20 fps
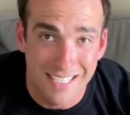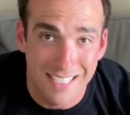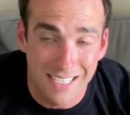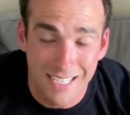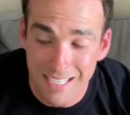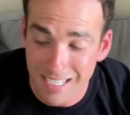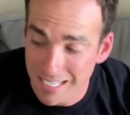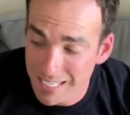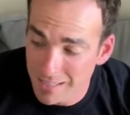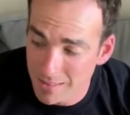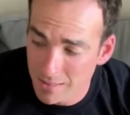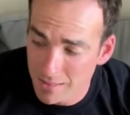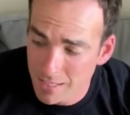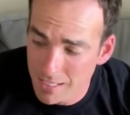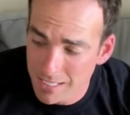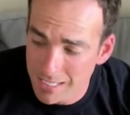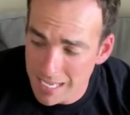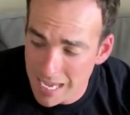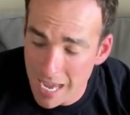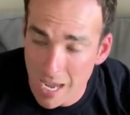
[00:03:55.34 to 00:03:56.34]
sitting in
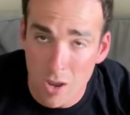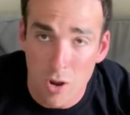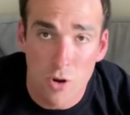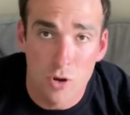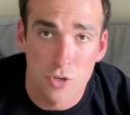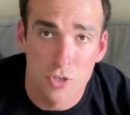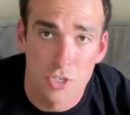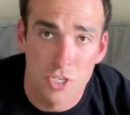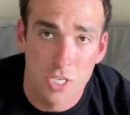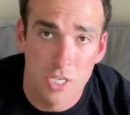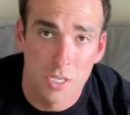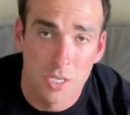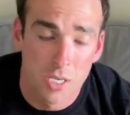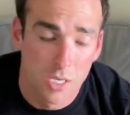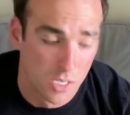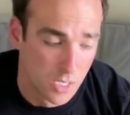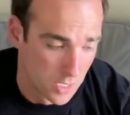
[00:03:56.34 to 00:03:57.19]
the KRG